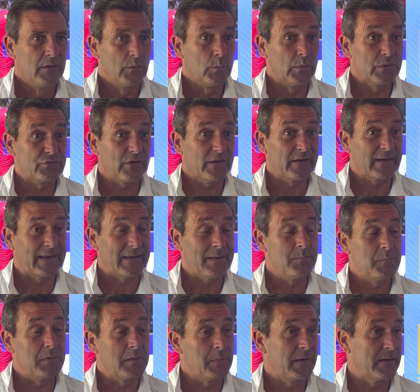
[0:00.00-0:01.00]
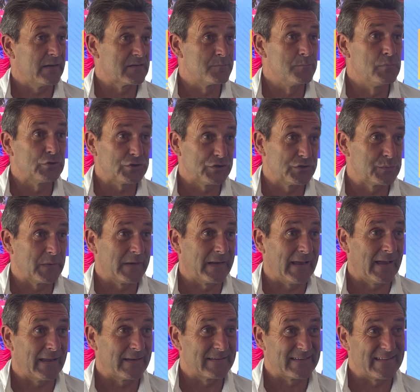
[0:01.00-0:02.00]
we're trying to implement as much as we
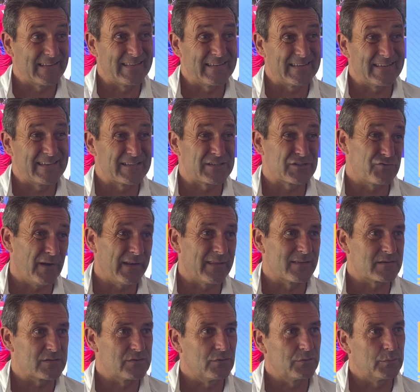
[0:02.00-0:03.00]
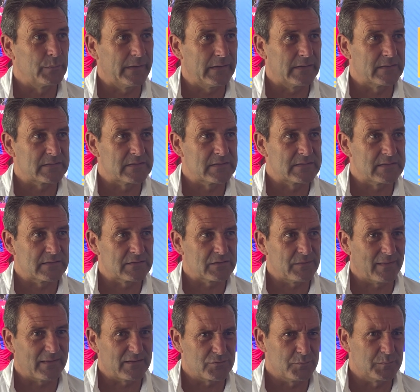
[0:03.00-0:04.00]
can to the strengths, not the weaknesses. And
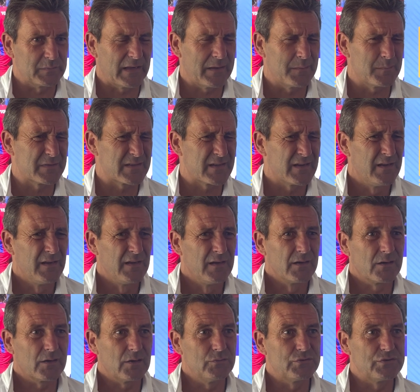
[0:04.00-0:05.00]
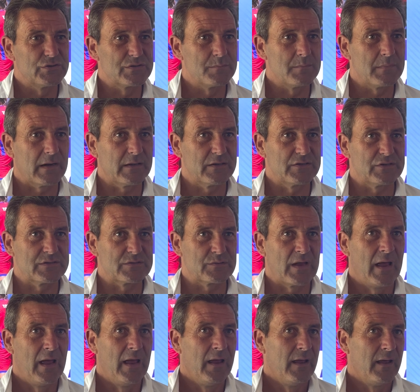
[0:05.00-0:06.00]
sometimes coaches and managers
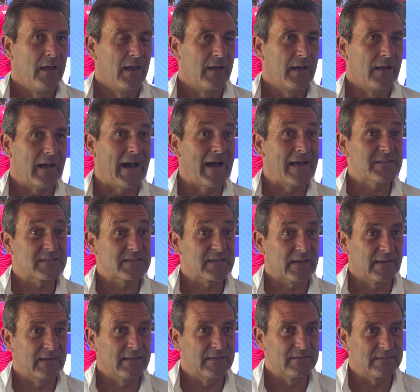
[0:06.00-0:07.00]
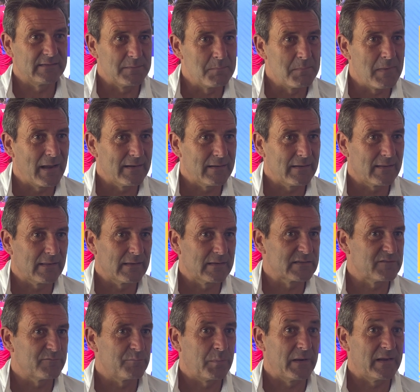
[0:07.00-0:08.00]
ask and demand things
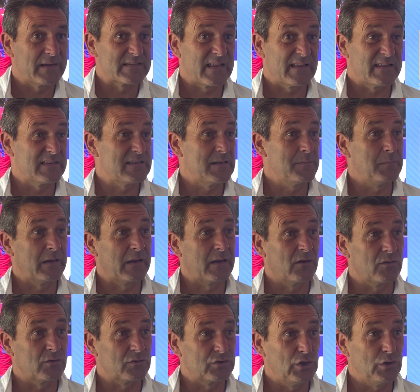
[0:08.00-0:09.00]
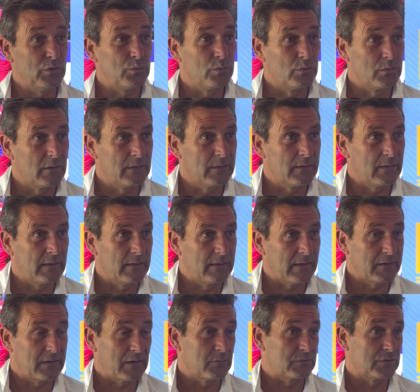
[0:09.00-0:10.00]
of players that they simply can't do, and
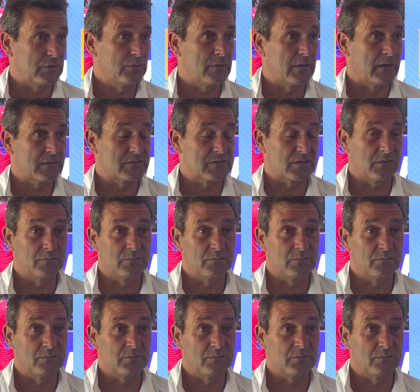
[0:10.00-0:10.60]
I don't do that,